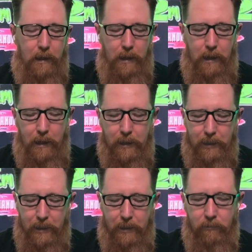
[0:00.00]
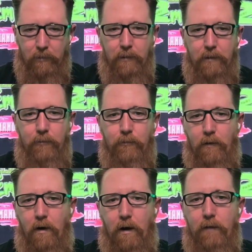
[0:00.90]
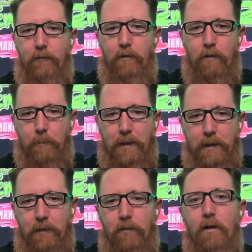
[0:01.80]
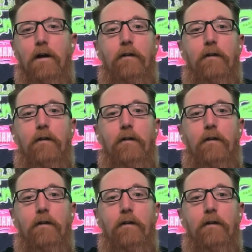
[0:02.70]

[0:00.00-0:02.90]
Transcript: announcing the 5 nominees